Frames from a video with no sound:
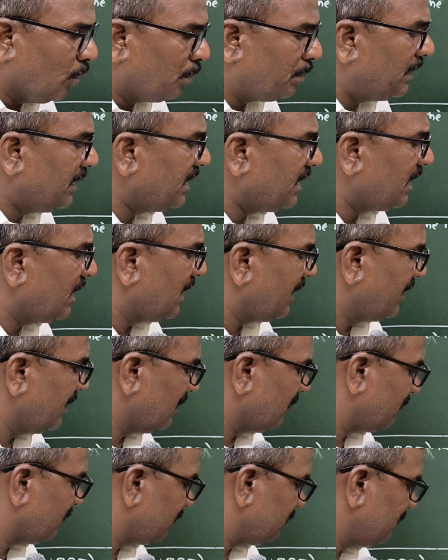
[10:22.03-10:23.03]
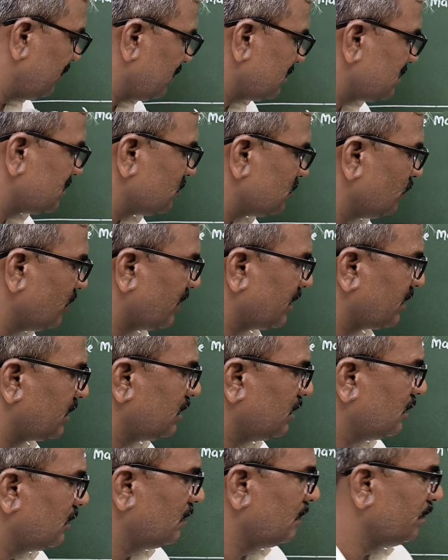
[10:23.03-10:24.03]
opening line of this
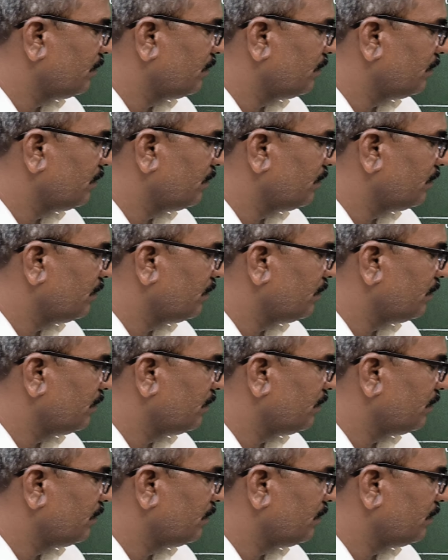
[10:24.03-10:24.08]
work: